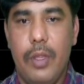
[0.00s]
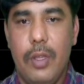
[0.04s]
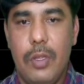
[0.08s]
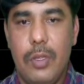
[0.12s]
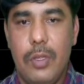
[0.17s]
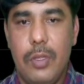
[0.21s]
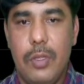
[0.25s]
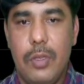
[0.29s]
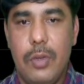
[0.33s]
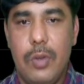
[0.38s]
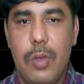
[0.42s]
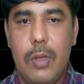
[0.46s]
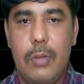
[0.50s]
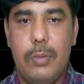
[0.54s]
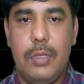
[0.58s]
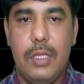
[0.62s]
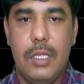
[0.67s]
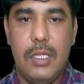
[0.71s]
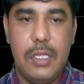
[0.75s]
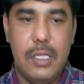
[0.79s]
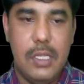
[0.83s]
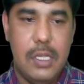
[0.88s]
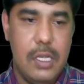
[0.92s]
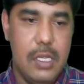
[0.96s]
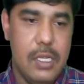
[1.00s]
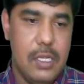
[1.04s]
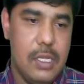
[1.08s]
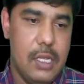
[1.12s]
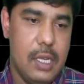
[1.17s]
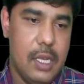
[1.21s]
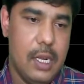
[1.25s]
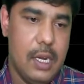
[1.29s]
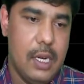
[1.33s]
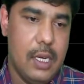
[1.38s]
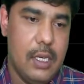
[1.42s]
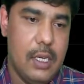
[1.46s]
So option C is the
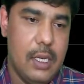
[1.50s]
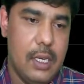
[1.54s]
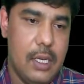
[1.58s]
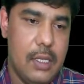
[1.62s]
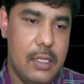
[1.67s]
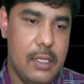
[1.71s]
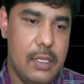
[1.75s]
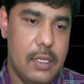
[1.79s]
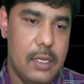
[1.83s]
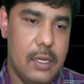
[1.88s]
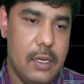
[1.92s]
correct answer.